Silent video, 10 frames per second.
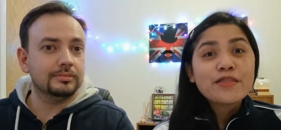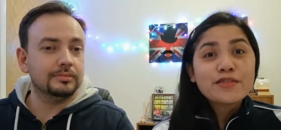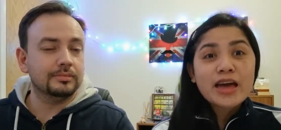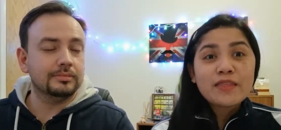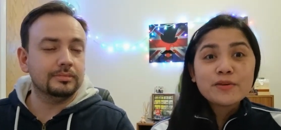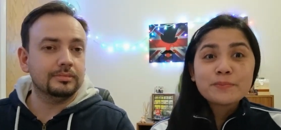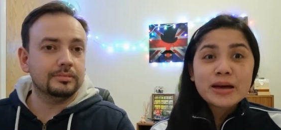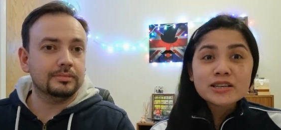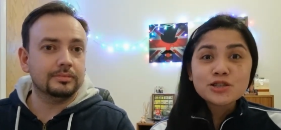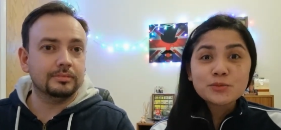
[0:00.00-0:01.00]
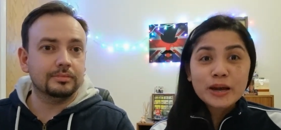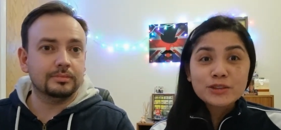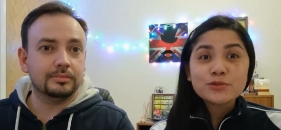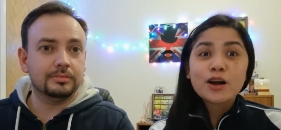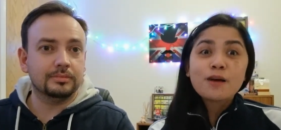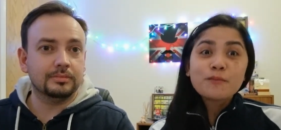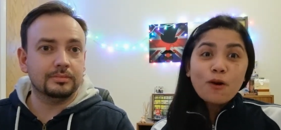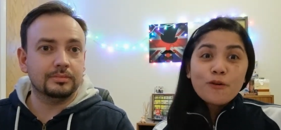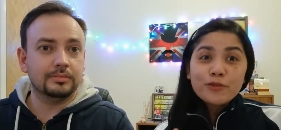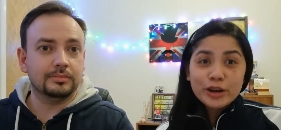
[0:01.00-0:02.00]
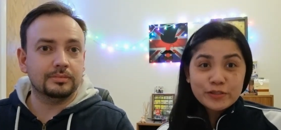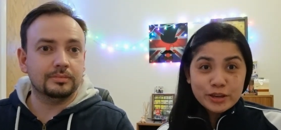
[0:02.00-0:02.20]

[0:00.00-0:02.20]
Speaker 1: then the best way to come over in